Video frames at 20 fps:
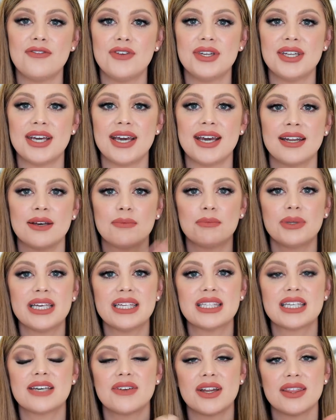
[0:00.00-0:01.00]
If you did,
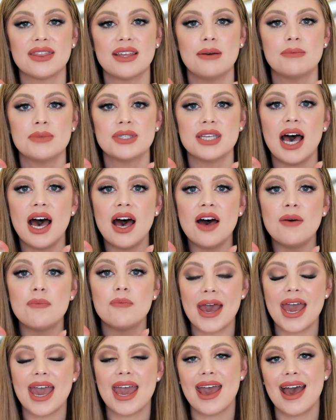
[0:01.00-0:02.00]
please give it a thumbs
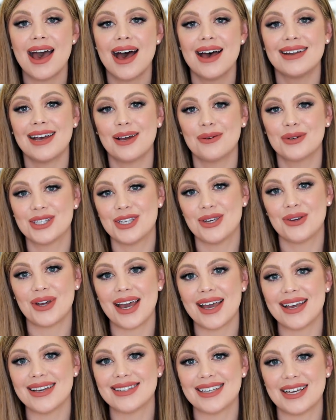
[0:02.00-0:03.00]
up, and I will see you
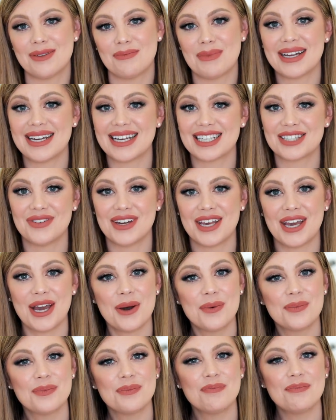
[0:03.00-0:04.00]
guys in my next video.